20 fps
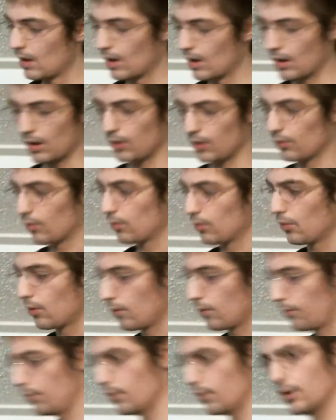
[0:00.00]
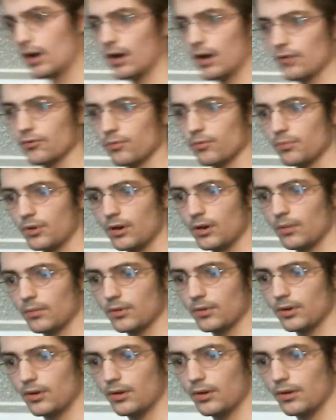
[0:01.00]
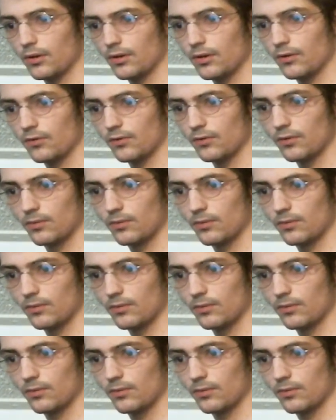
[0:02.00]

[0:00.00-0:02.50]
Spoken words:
I don't know if you guys will be able to hear this.